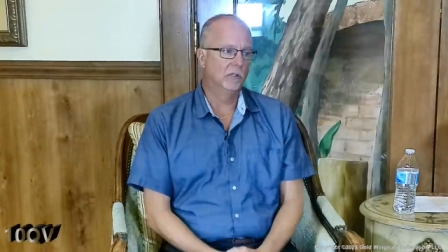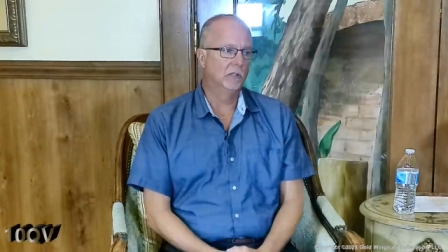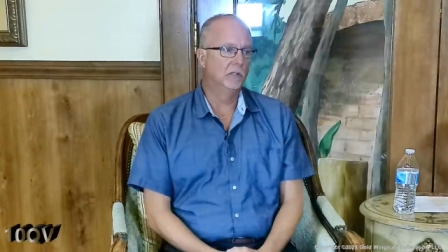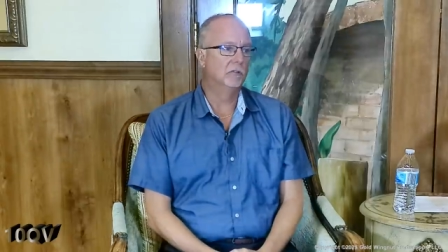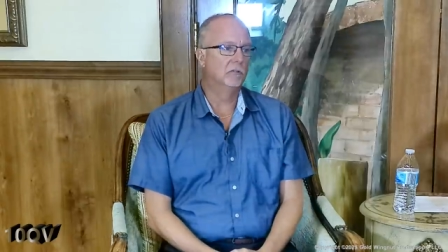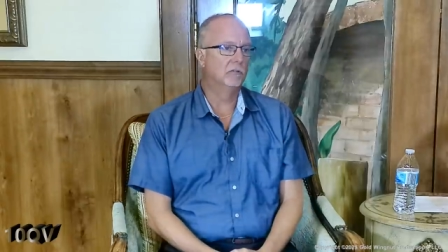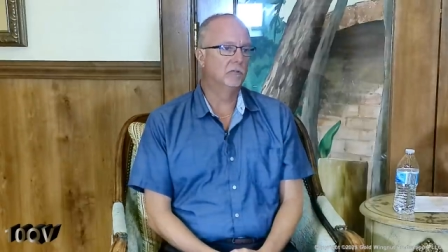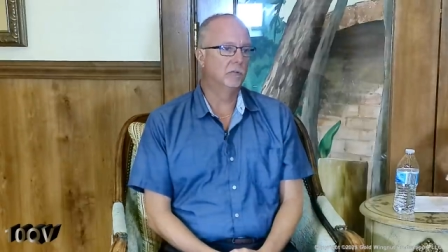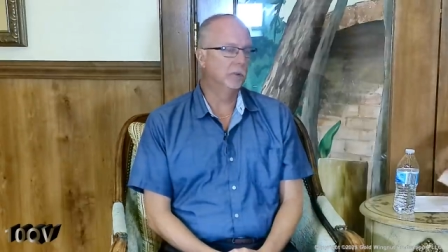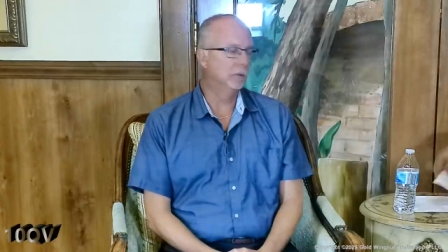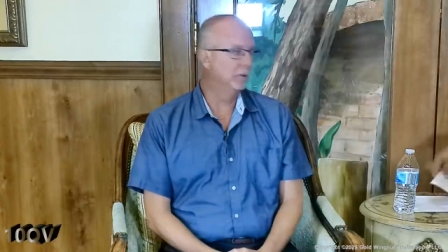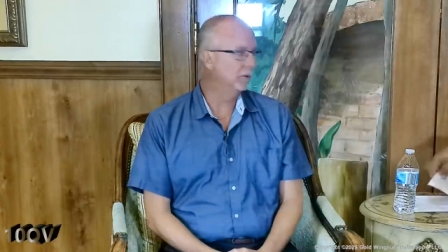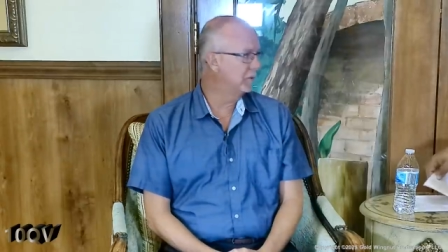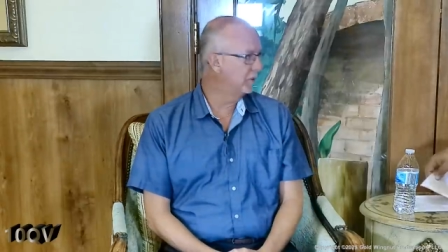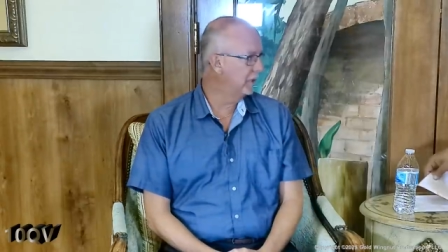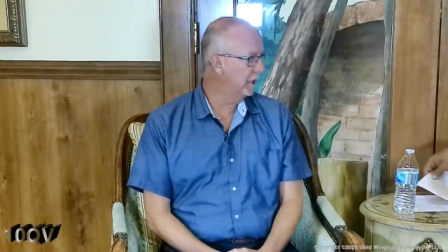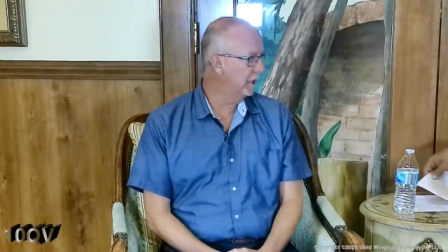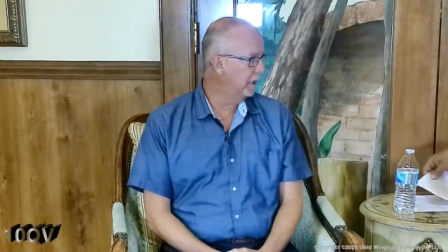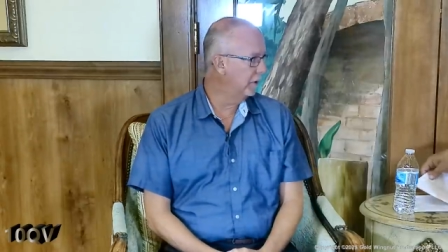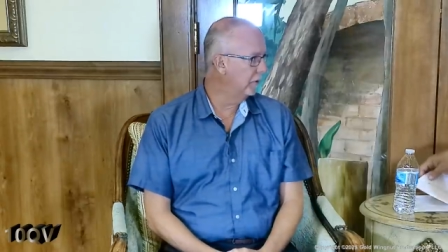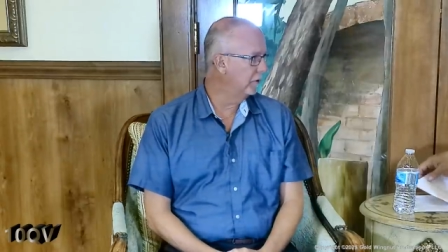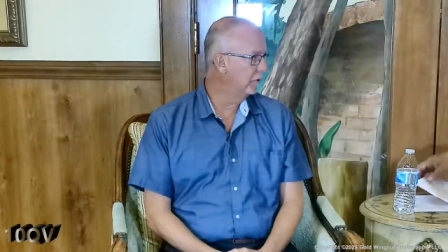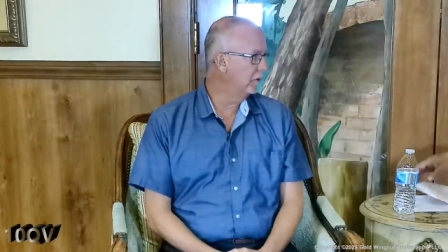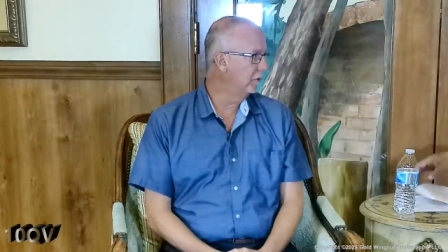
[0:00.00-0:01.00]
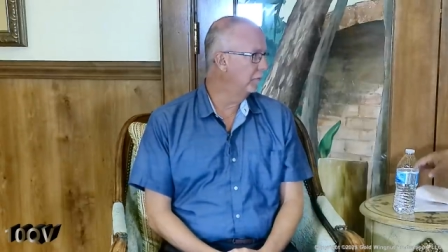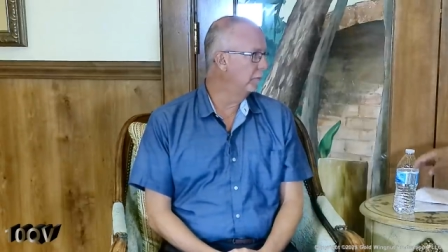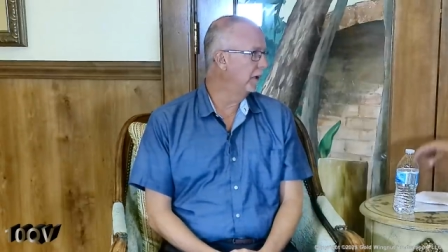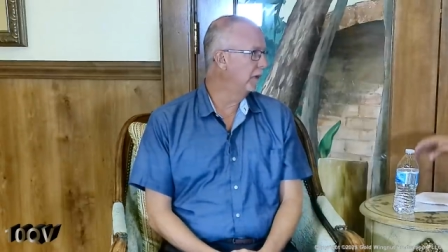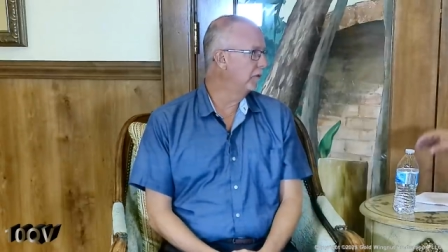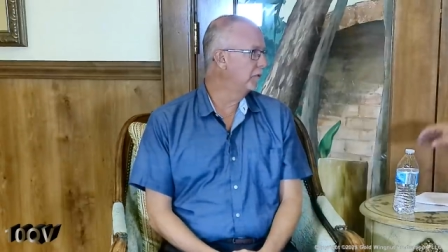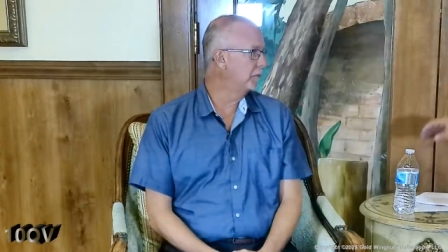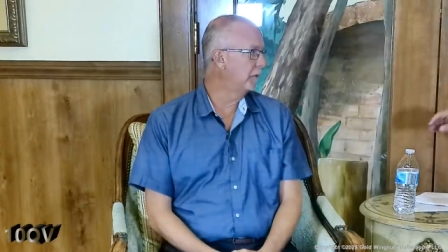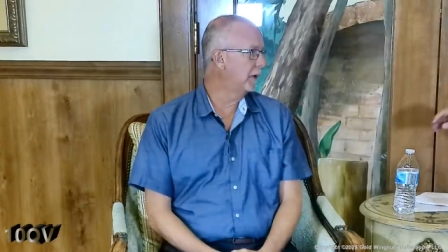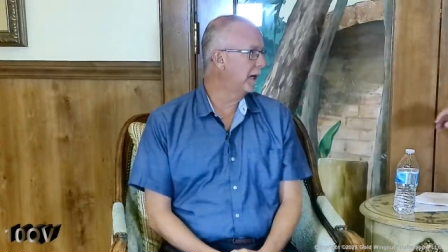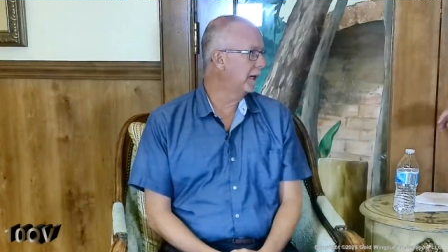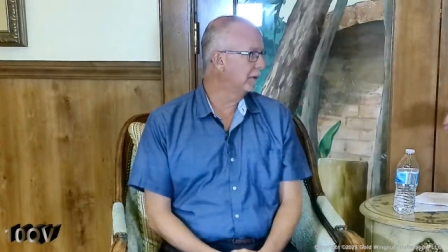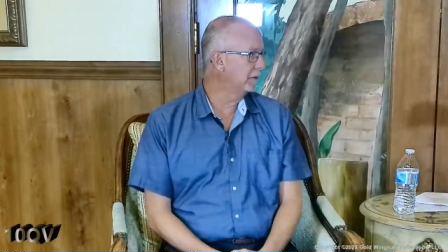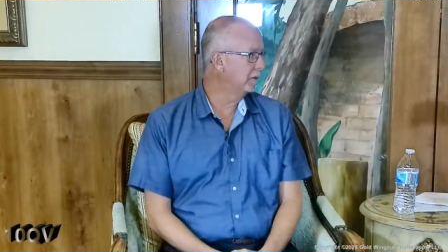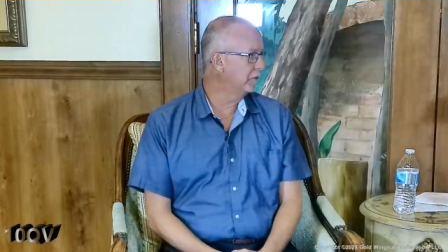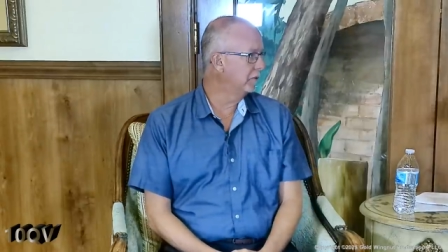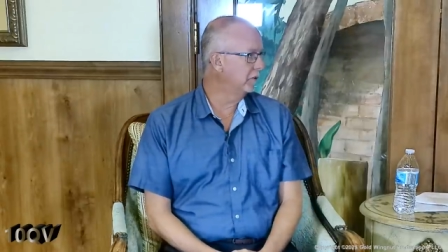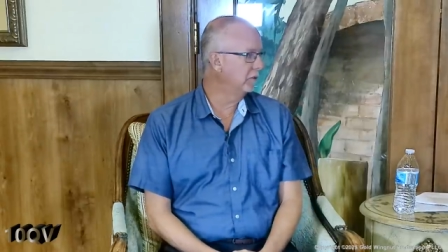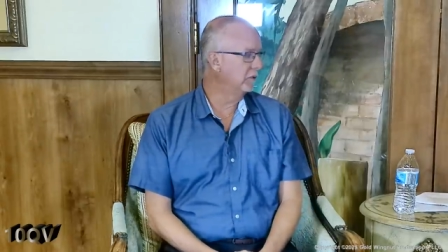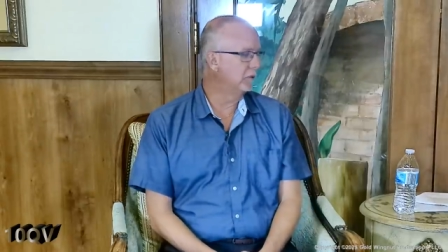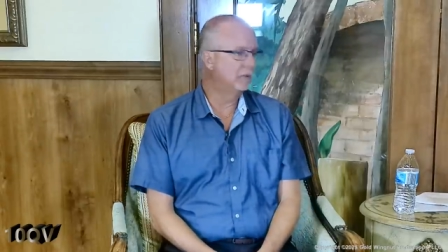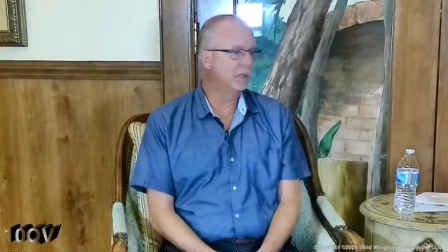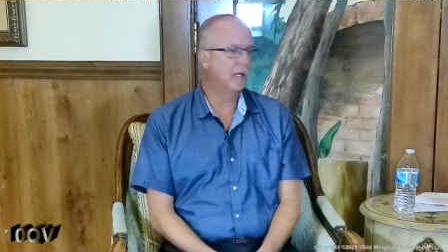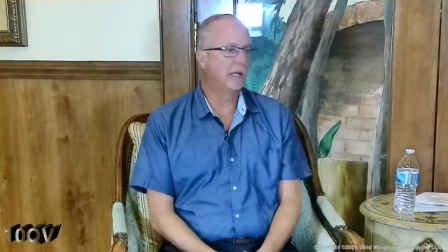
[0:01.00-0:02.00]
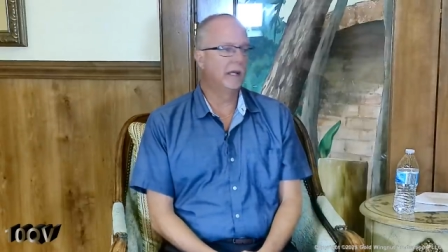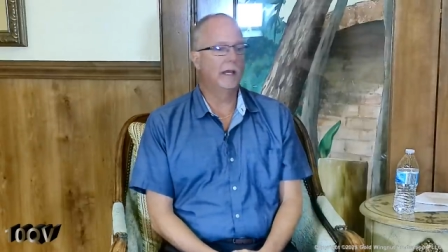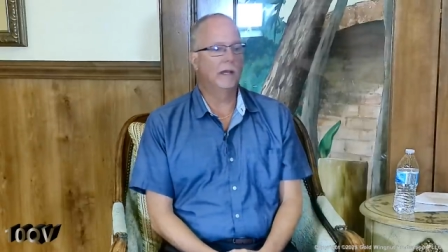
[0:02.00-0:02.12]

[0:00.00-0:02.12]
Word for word: industry standards and best practices that